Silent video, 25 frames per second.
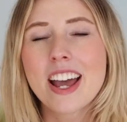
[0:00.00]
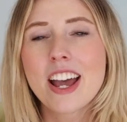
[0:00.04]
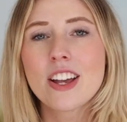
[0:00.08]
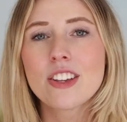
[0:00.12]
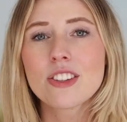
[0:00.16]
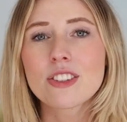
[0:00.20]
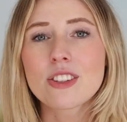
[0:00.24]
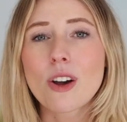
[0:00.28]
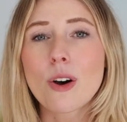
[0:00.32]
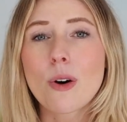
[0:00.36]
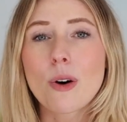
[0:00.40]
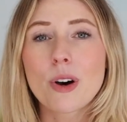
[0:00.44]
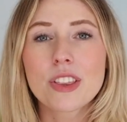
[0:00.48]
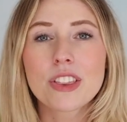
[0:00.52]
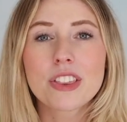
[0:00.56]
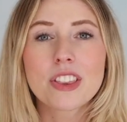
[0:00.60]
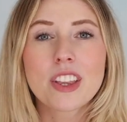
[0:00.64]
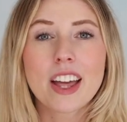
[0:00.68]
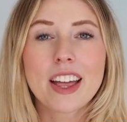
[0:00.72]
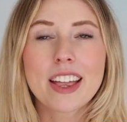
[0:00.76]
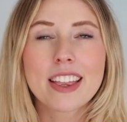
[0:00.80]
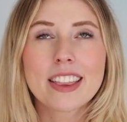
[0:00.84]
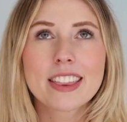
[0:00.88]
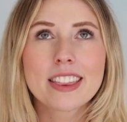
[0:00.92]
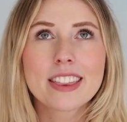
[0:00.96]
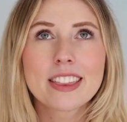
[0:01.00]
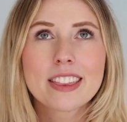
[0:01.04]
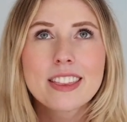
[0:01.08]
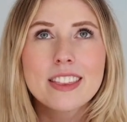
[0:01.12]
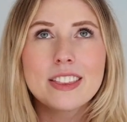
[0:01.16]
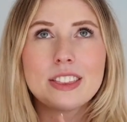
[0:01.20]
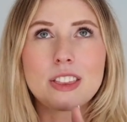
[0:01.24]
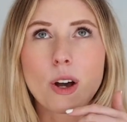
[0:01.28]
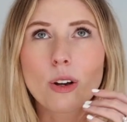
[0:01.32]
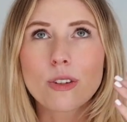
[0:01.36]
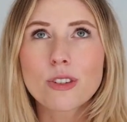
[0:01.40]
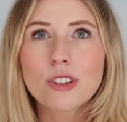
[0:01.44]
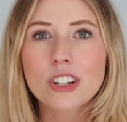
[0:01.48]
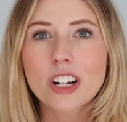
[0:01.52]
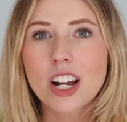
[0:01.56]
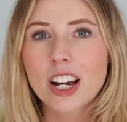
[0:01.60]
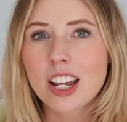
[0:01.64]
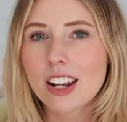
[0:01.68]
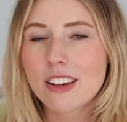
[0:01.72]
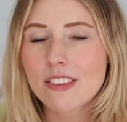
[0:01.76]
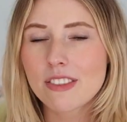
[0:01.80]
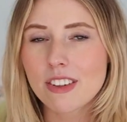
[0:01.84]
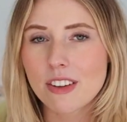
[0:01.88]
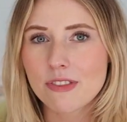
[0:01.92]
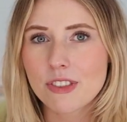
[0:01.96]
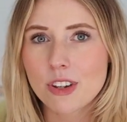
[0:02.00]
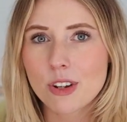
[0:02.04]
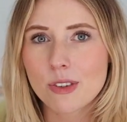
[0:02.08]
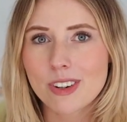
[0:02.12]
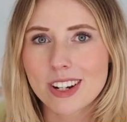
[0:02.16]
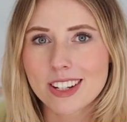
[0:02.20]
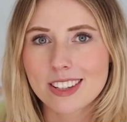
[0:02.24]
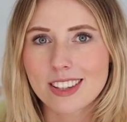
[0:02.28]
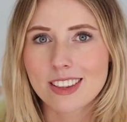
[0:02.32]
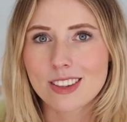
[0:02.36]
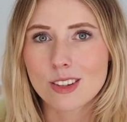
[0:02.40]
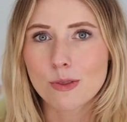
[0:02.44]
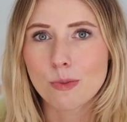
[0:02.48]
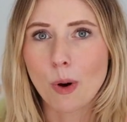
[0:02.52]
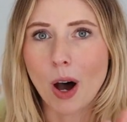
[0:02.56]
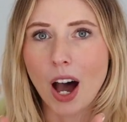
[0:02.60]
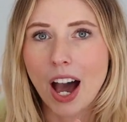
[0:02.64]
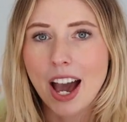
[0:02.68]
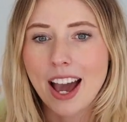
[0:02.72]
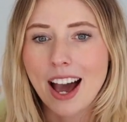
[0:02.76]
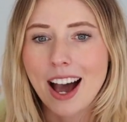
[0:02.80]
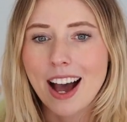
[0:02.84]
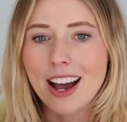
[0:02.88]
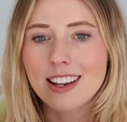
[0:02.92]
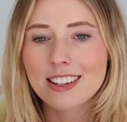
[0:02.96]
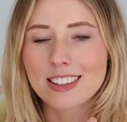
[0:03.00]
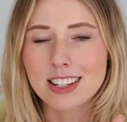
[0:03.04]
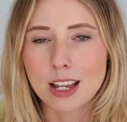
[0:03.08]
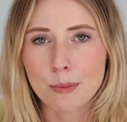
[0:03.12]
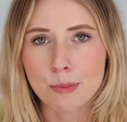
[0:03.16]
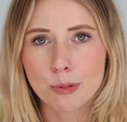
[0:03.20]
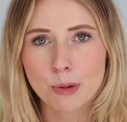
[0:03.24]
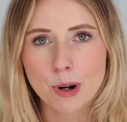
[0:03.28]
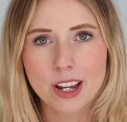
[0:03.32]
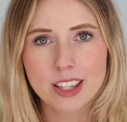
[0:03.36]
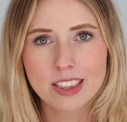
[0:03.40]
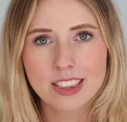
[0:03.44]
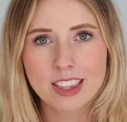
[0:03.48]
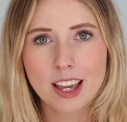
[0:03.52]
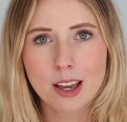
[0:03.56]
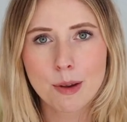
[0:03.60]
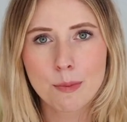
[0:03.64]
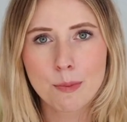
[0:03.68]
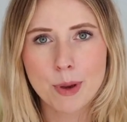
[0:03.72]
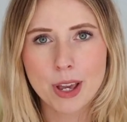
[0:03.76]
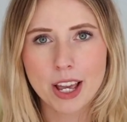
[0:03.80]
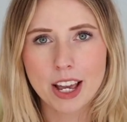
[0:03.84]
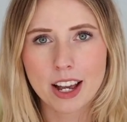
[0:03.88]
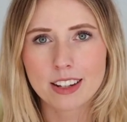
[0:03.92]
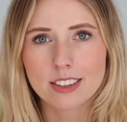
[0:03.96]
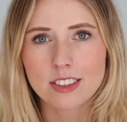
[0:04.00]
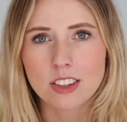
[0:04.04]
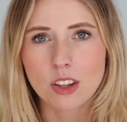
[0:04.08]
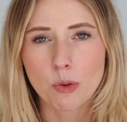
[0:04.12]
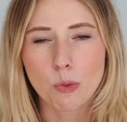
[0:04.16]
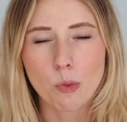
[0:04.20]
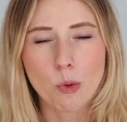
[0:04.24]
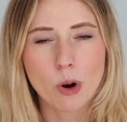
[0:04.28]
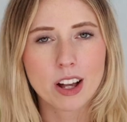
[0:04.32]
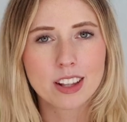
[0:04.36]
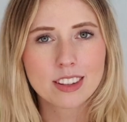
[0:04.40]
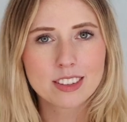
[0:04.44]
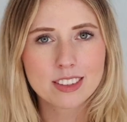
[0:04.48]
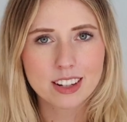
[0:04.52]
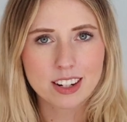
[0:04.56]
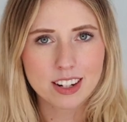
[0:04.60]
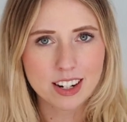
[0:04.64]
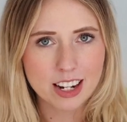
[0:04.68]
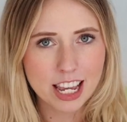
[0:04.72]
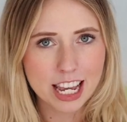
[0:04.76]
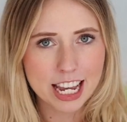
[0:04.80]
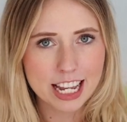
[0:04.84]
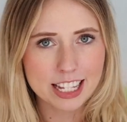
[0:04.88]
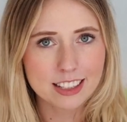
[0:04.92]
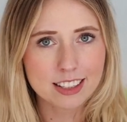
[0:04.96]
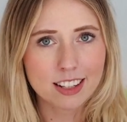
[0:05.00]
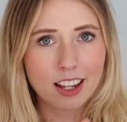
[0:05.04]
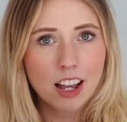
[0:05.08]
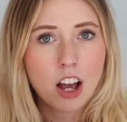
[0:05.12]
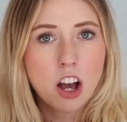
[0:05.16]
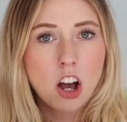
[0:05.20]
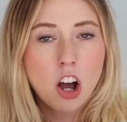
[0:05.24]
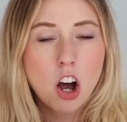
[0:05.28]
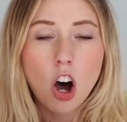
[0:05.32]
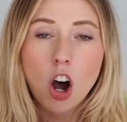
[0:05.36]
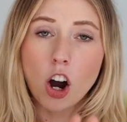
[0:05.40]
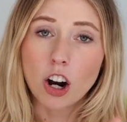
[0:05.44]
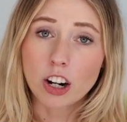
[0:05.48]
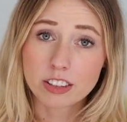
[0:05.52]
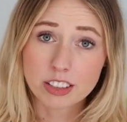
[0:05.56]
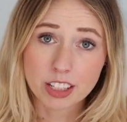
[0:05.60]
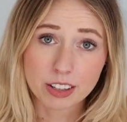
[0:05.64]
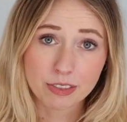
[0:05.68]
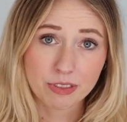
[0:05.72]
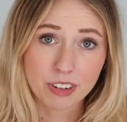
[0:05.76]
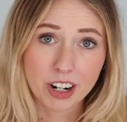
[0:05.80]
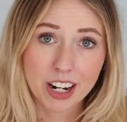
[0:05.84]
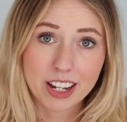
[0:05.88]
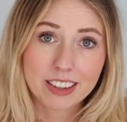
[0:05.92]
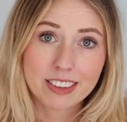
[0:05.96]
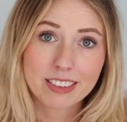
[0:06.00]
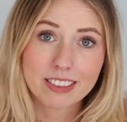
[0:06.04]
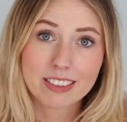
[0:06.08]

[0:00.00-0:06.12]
So those are kind of a few reasons why I separate them, because the wants and needs are different.